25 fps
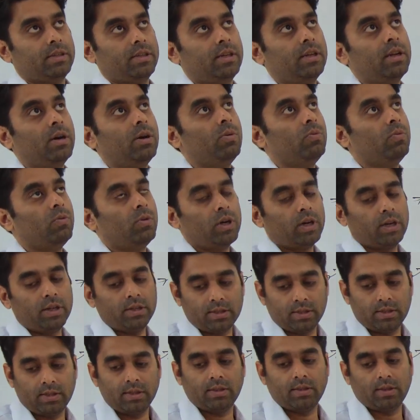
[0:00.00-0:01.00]
Now, what
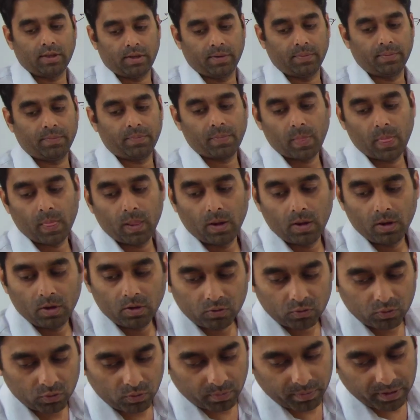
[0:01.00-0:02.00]
is the thing?
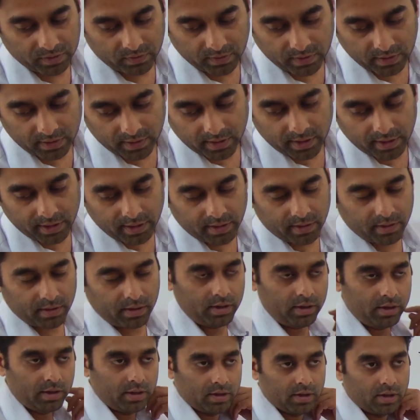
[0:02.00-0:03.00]
So basically,
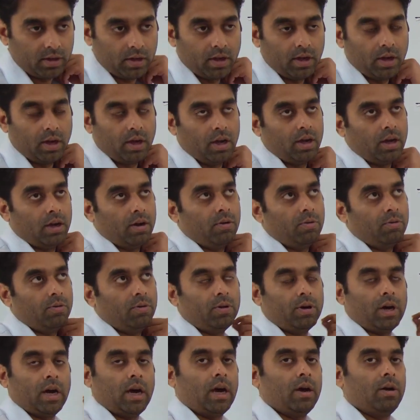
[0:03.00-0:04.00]

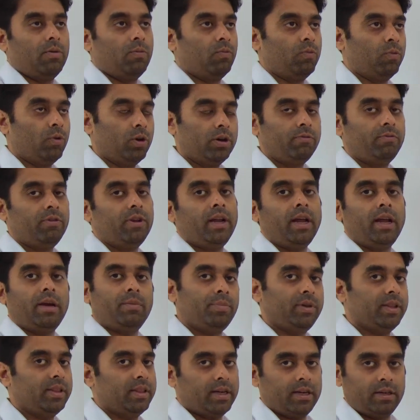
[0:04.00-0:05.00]
what will
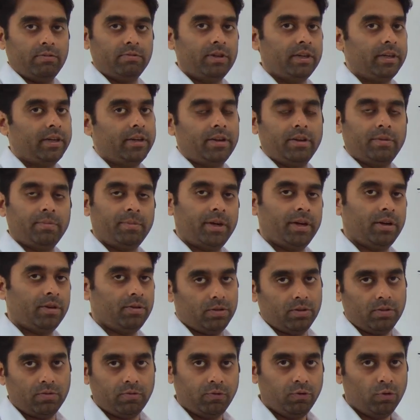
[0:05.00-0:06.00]
happen, that will determine on
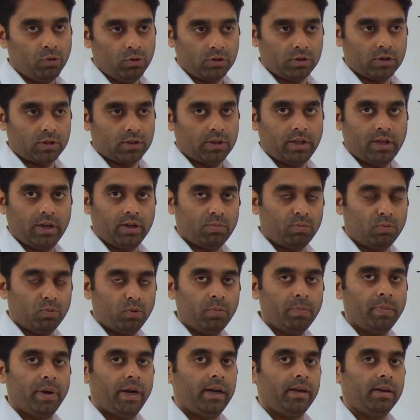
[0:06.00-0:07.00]
the force. Their
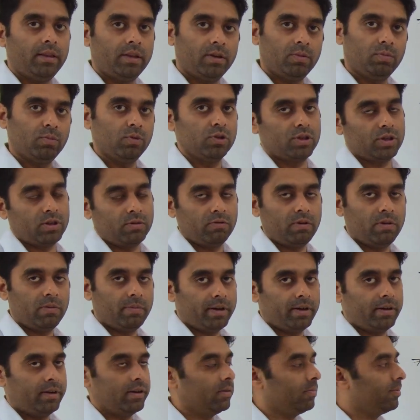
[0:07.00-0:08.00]
movement, their motion will be
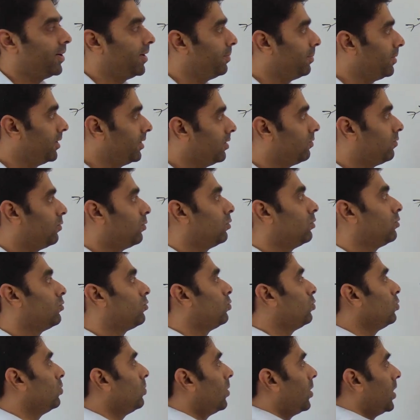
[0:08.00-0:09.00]
determined by the force.
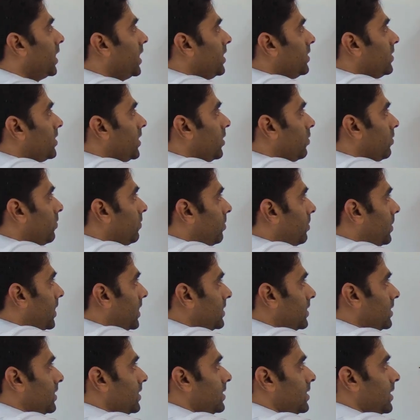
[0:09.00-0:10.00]
2 bodies of
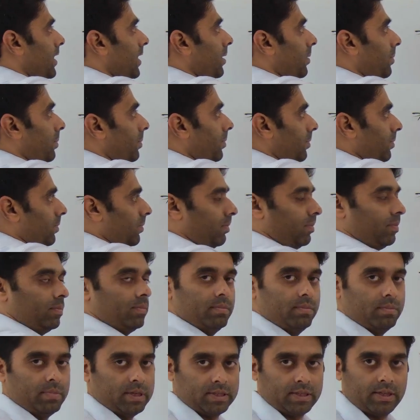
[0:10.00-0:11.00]
masses m,
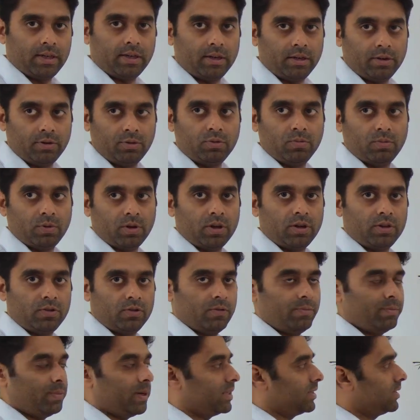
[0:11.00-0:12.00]
basically 2 bodies
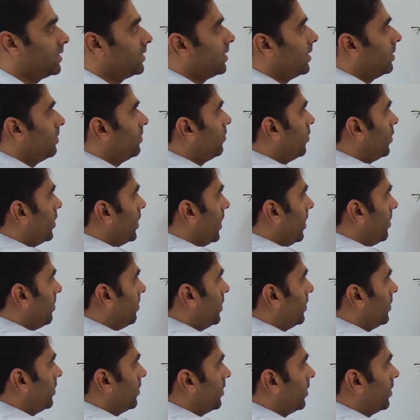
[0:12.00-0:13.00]
of masses m, what happens?